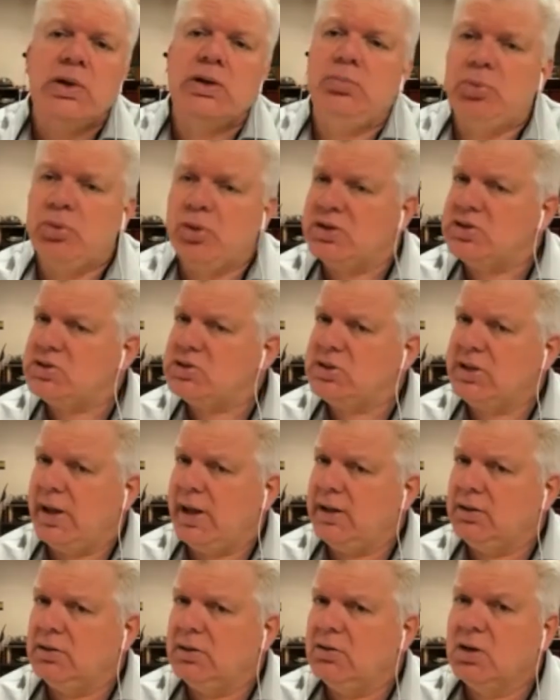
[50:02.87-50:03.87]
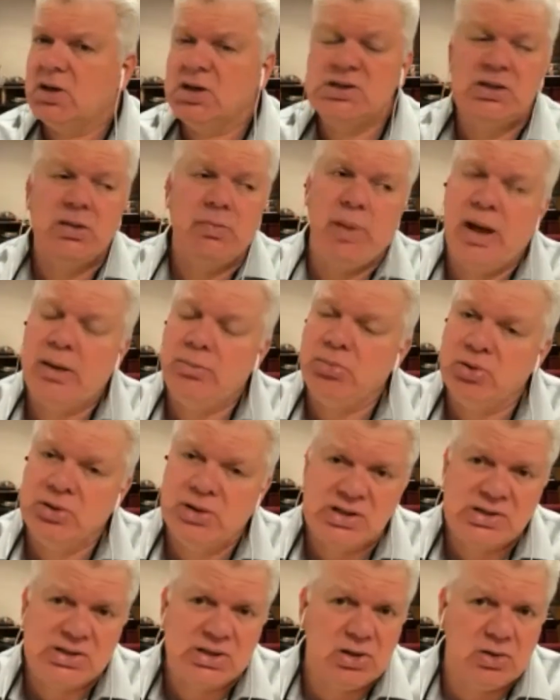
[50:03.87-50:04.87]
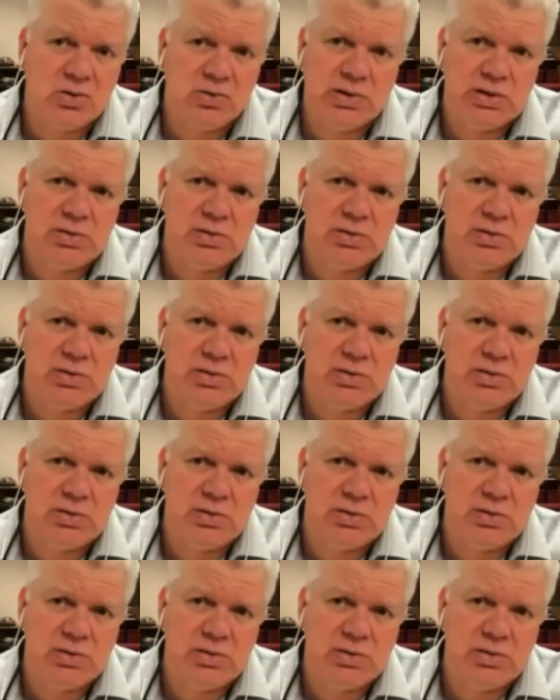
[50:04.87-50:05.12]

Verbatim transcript: preach that because the Bible doesn't only